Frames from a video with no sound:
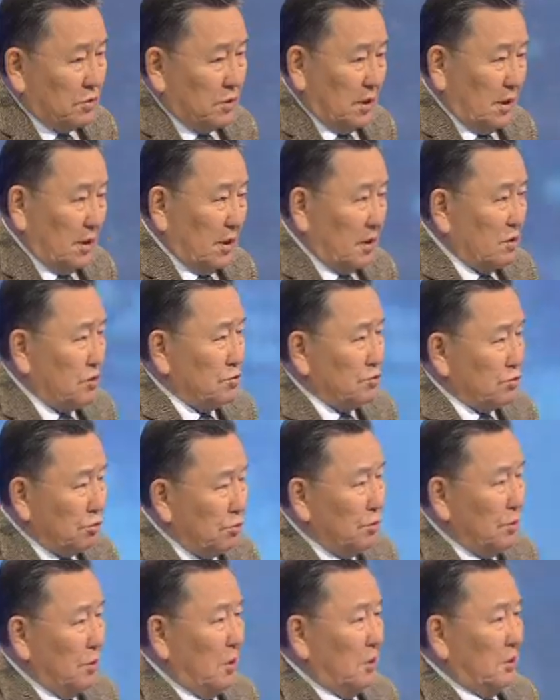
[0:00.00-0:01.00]
say. It's
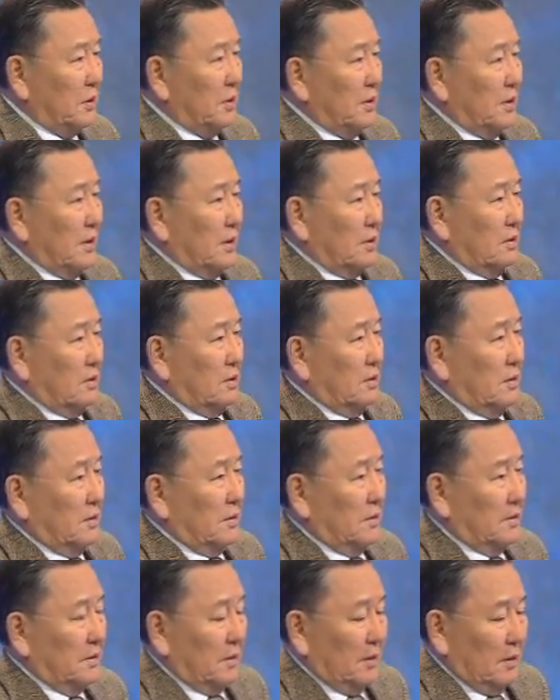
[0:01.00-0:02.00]
too early that
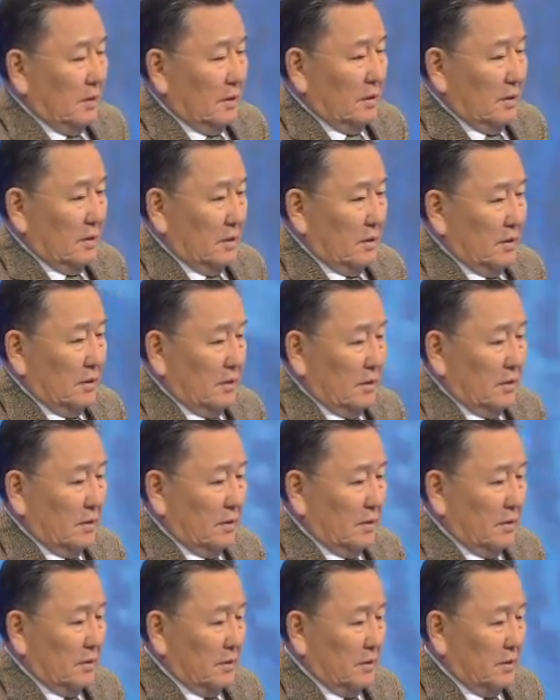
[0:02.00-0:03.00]

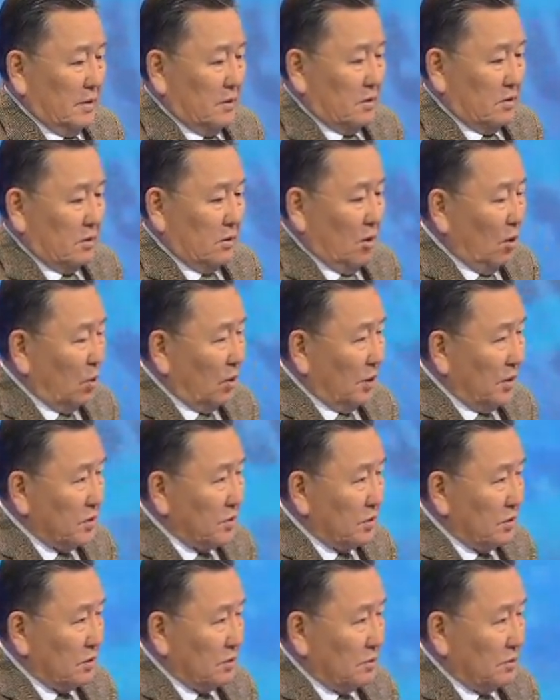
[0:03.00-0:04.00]
this
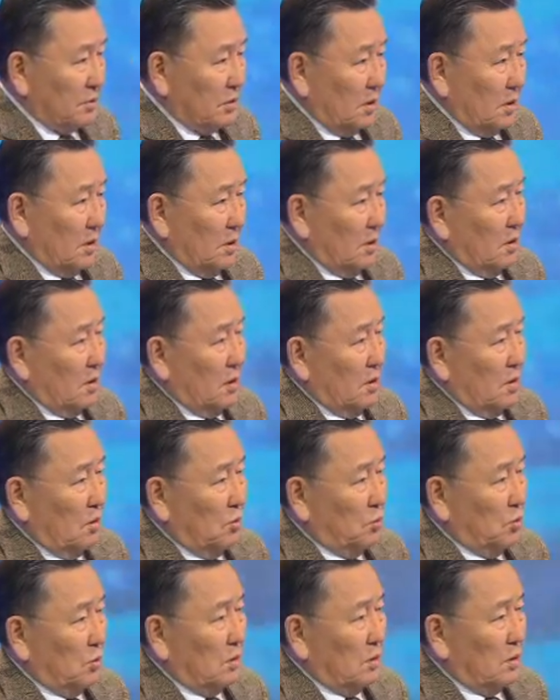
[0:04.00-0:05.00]
coalition
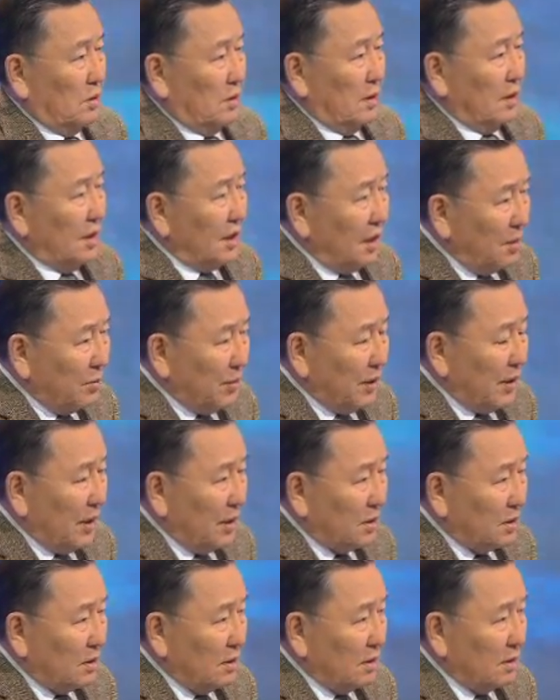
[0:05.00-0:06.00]
will
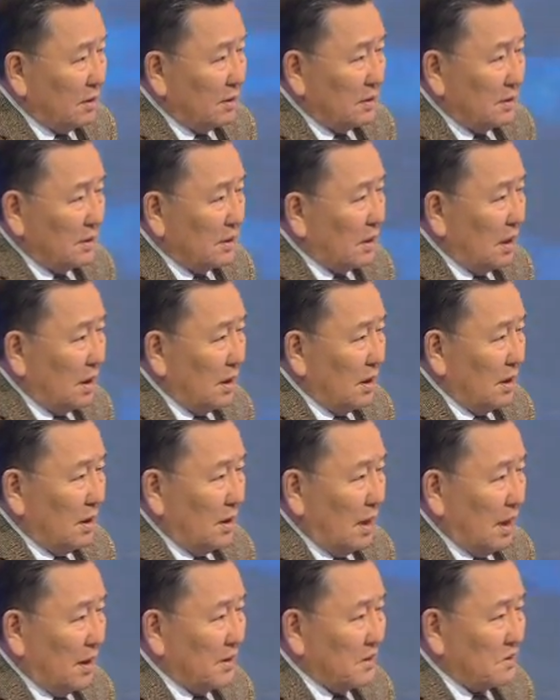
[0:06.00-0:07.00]
eliminate
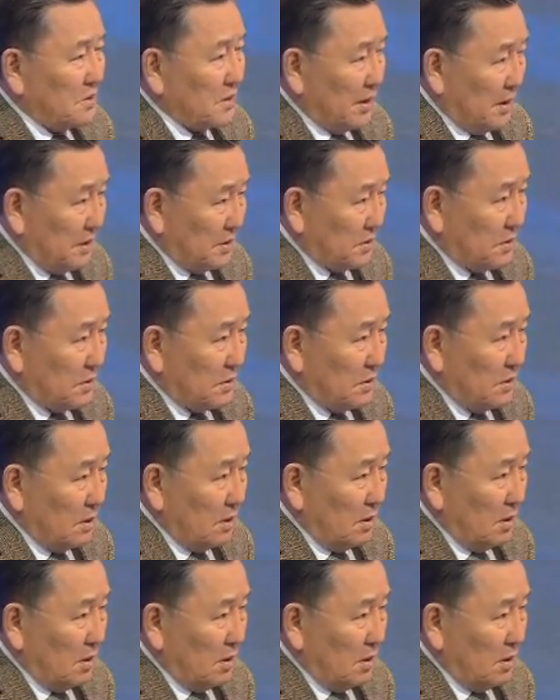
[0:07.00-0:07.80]
ISIS.